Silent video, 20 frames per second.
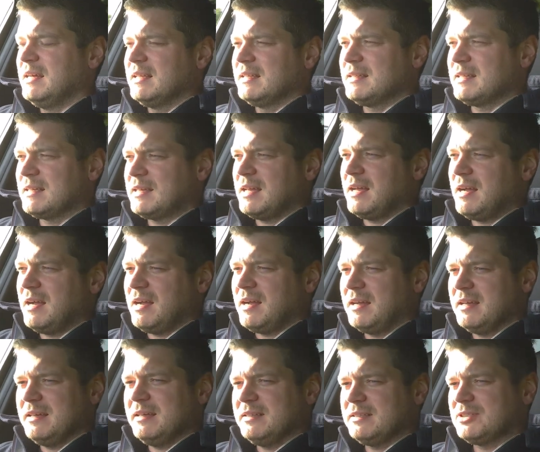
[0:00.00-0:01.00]
the car
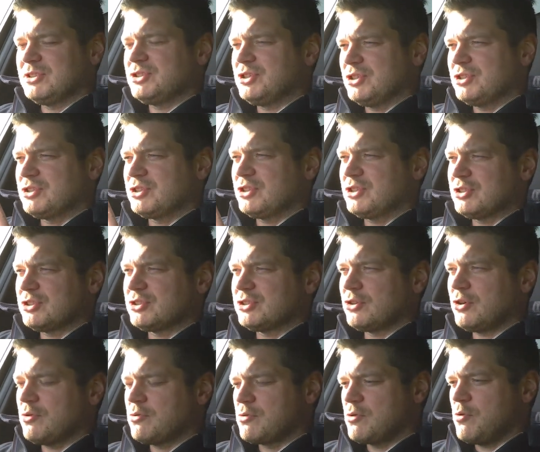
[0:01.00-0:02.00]
is just
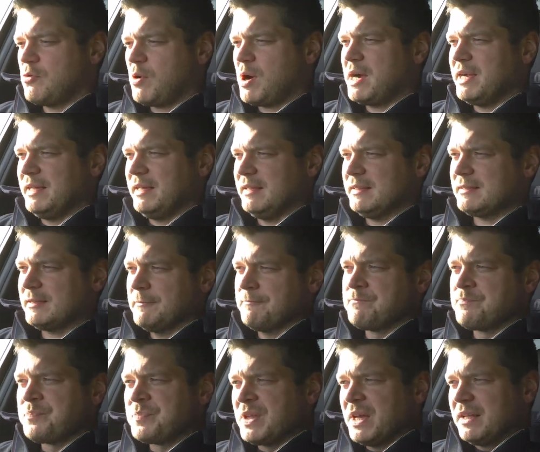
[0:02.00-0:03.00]
so quiet.
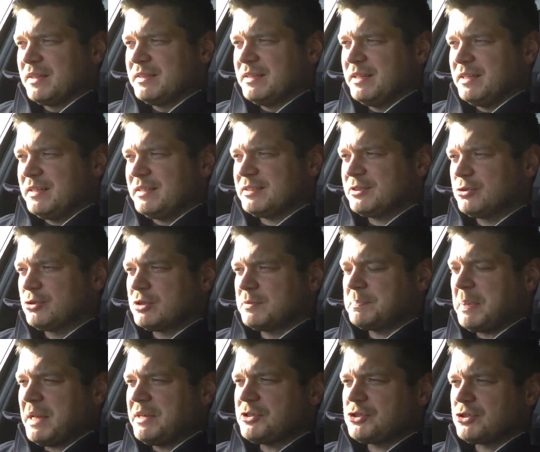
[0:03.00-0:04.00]
The
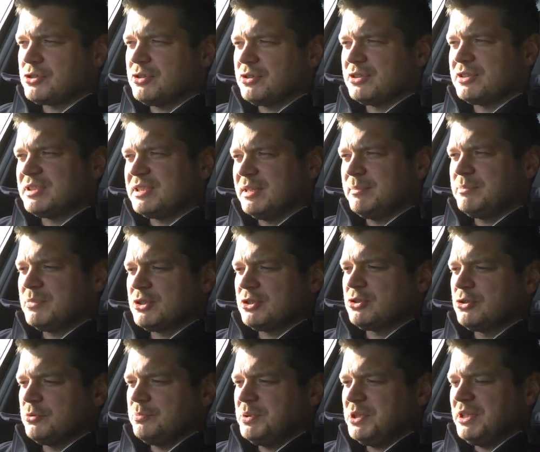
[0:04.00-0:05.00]
suspension seems
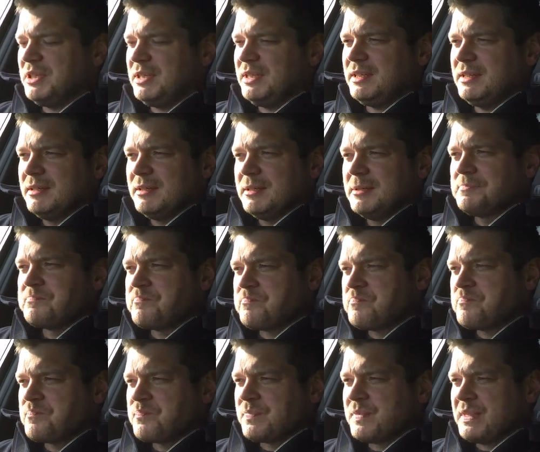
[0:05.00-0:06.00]
to be
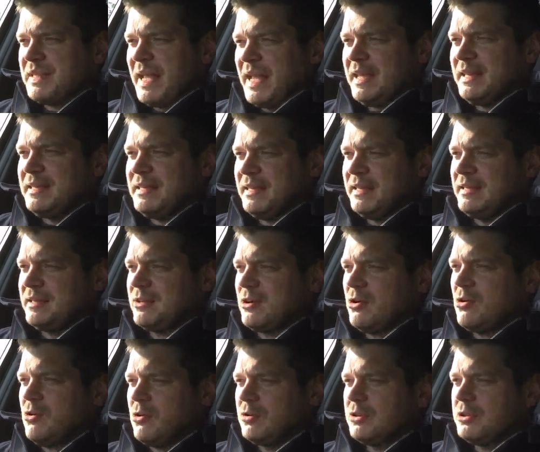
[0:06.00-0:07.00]
taking all